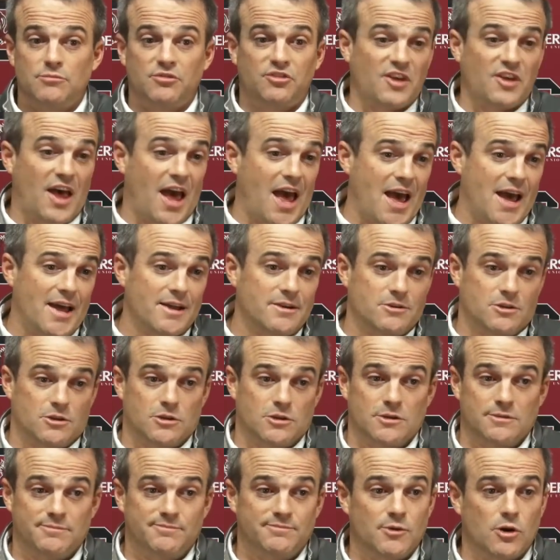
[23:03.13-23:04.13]
Sat
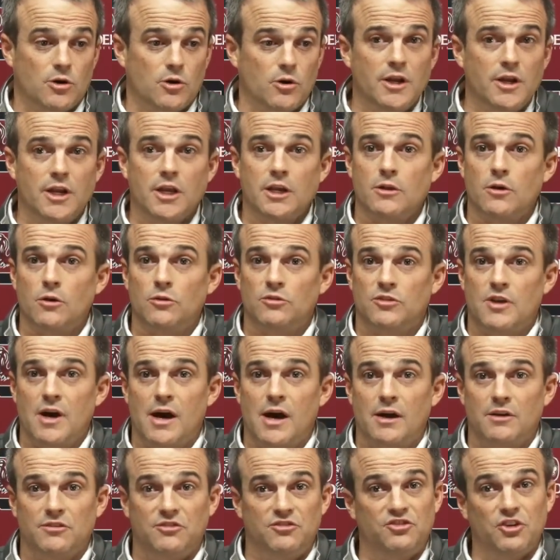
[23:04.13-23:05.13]
or any of those
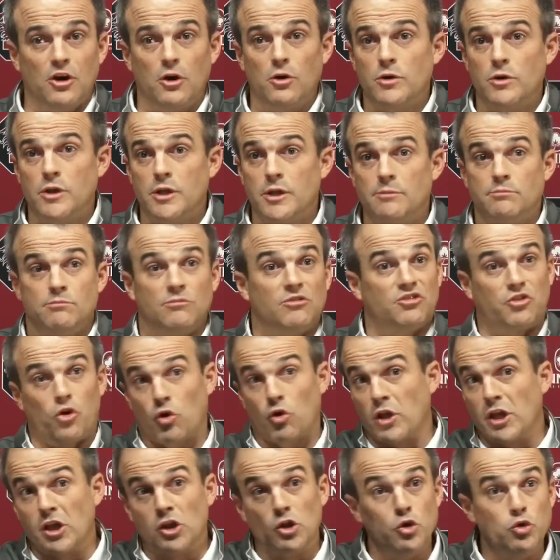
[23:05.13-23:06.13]
guys, Jody,
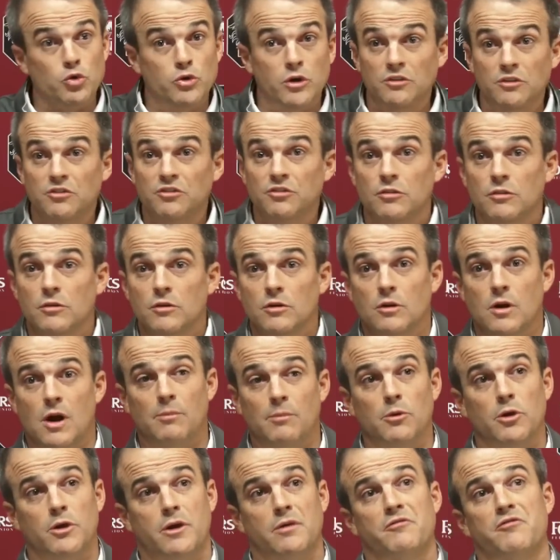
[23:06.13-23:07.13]
Sterling Lucas. You
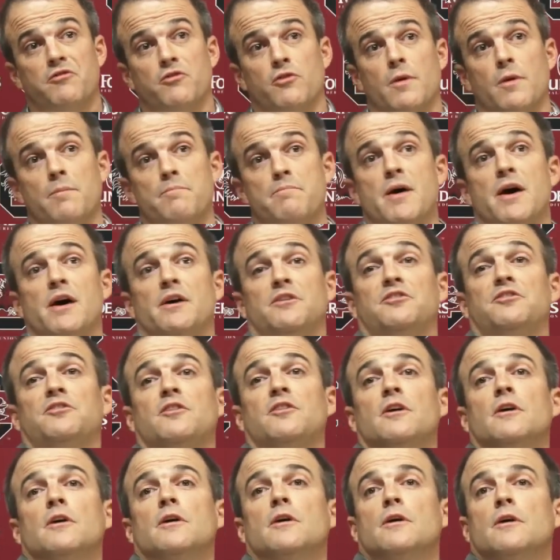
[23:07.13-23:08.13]
know, I'm looking for the
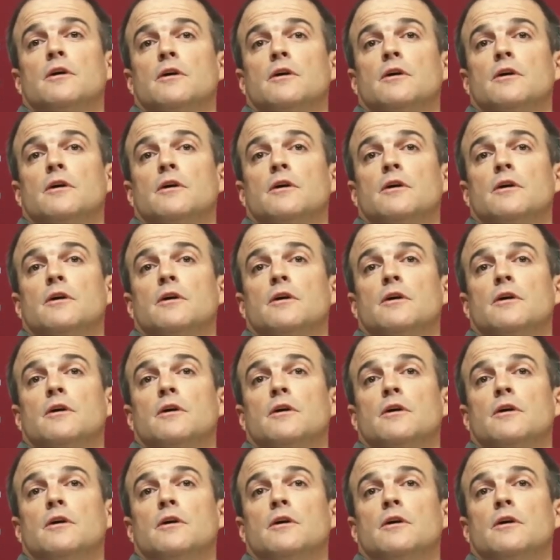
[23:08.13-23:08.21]
best